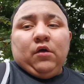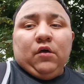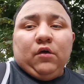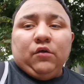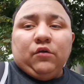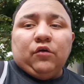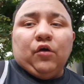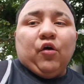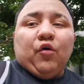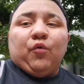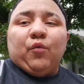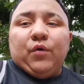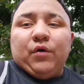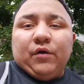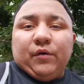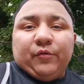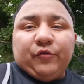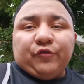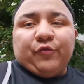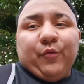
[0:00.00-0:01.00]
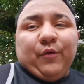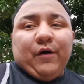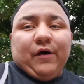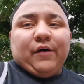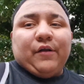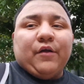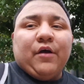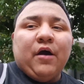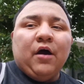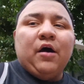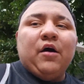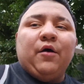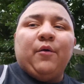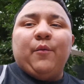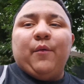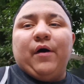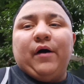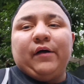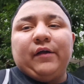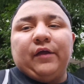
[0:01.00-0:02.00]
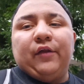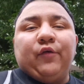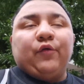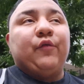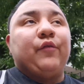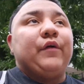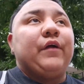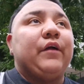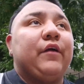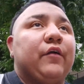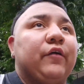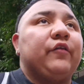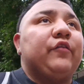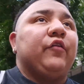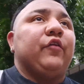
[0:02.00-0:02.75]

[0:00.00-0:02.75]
Yo, what up, squad? Walking over here to